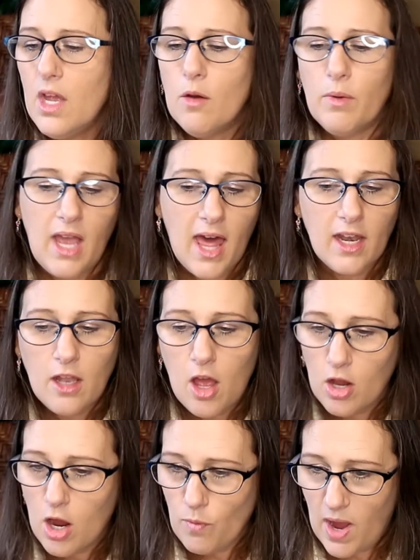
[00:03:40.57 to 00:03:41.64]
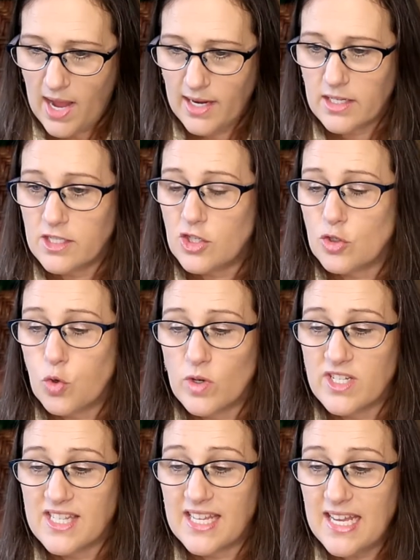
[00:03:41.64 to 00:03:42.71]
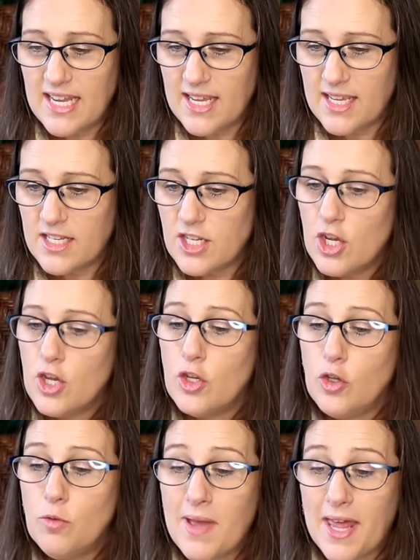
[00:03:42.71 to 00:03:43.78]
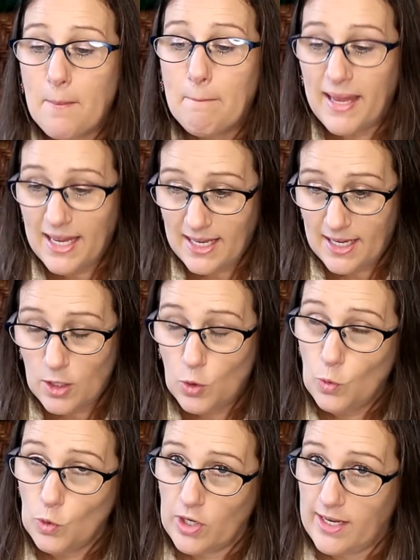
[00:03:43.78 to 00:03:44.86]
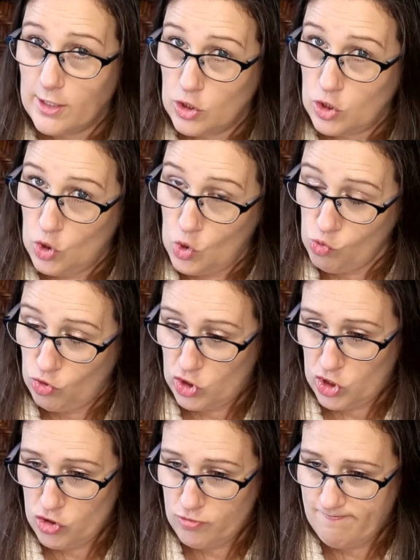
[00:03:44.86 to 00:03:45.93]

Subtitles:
We got along all right until towards the end, you met a man who looked like a soldier.